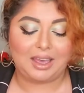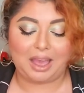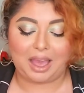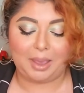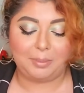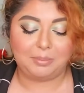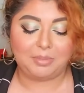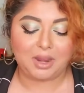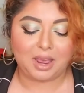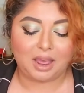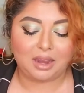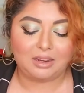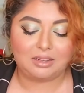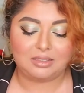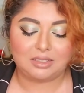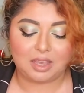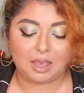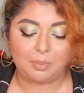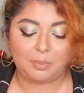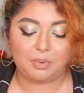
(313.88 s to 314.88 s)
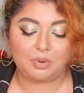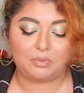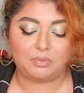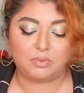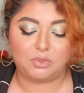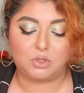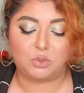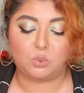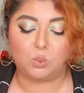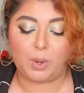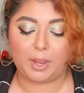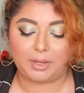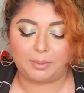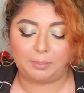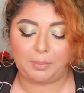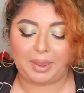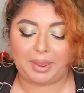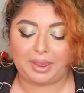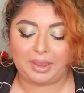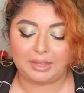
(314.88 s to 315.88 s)
I'm not a type of
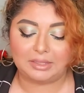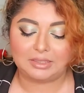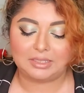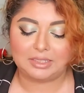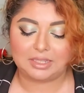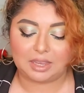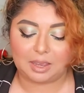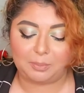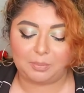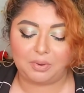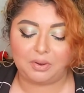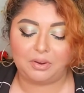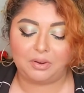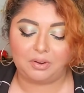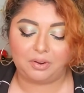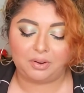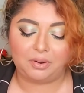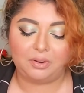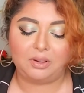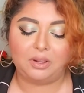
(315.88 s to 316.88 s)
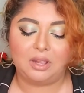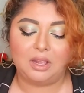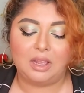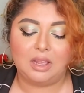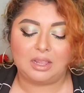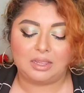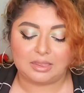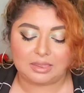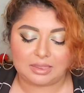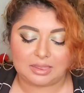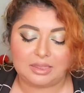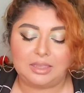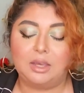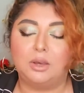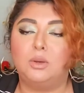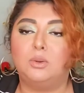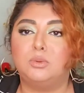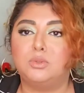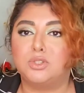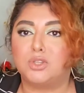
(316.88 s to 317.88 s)
sweatpants type of girl.
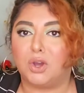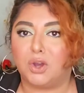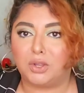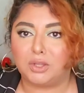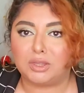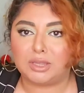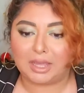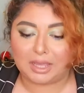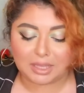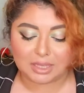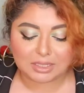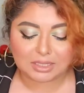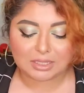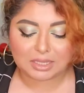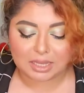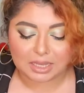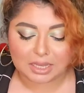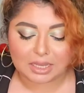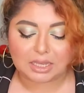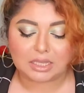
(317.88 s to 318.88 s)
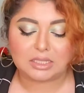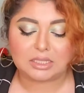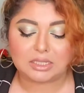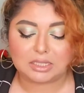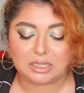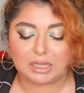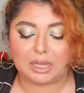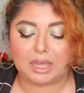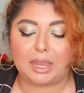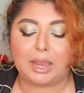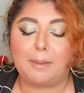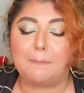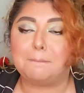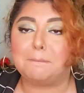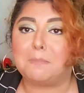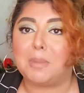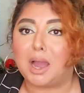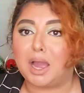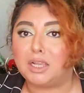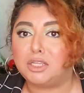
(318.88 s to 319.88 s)
Those, this is like
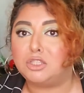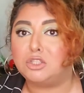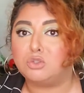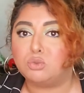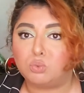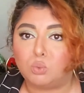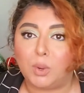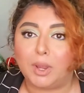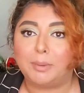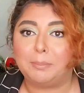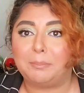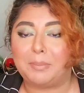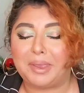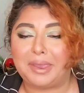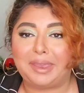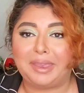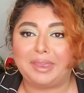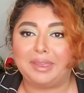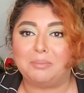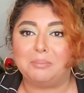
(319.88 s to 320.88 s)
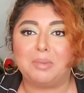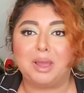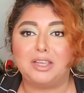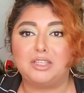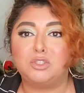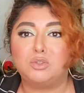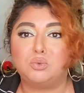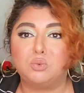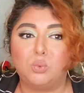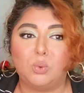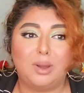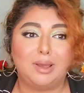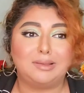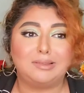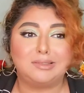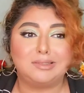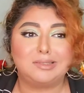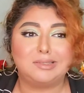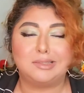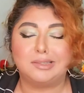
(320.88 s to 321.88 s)
my sweat, my
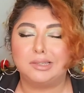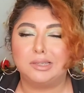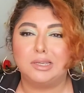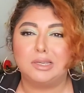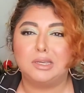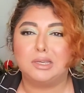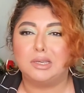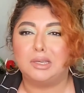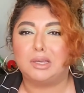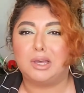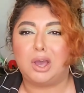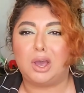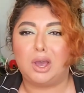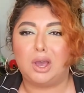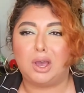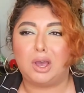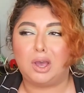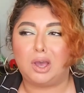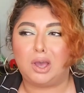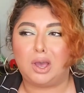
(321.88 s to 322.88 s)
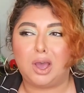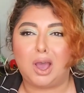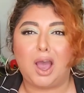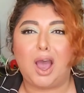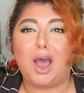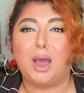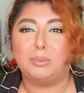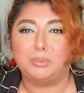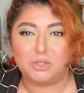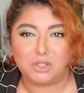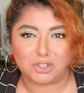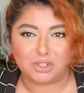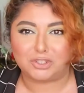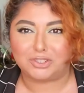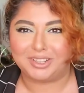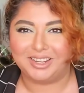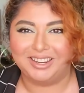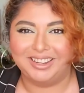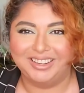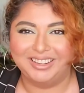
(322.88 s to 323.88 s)
sweat uh,
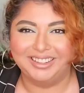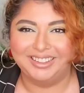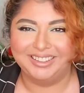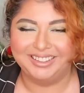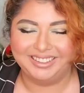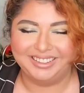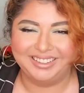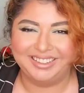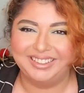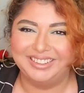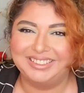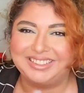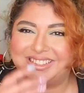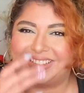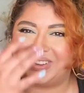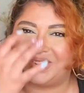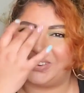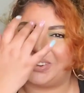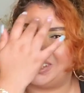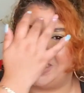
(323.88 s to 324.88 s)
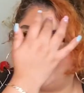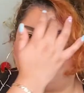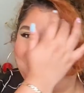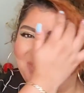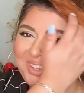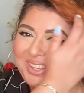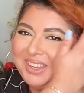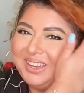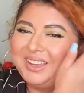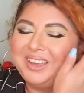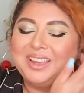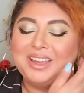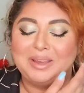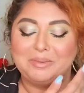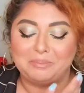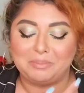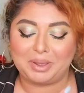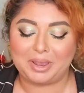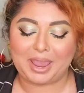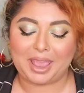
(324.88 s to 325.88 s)
option, so to speak.
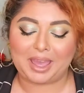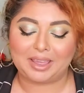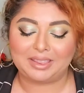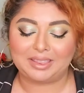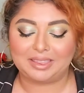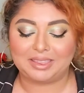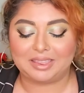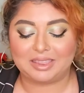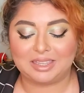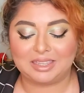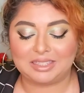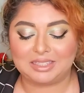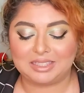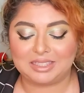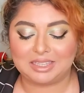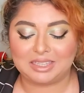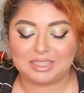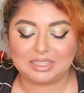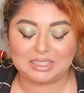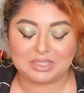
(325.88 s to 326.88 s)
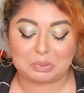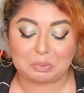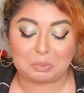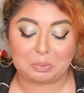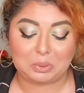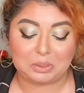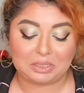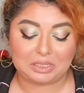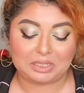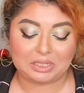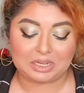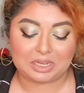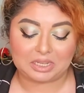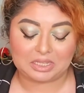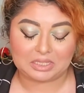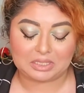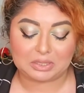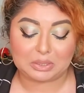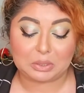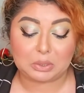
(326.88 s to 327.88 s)
But yeah, this is a really
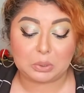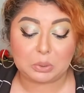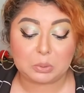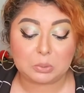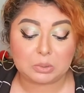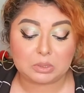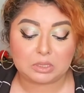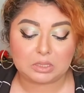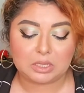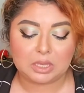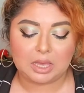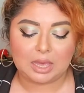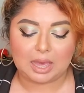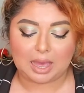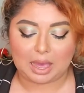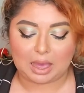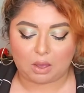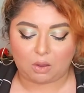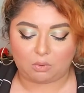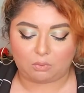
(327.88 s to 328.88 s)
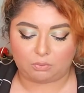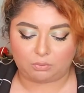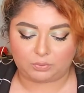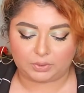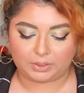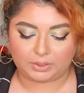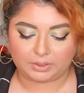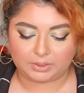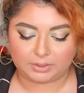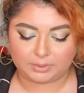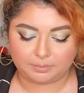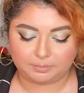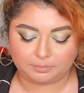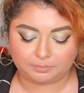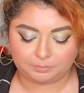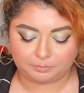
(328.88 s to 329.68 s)
nice, cute outfit.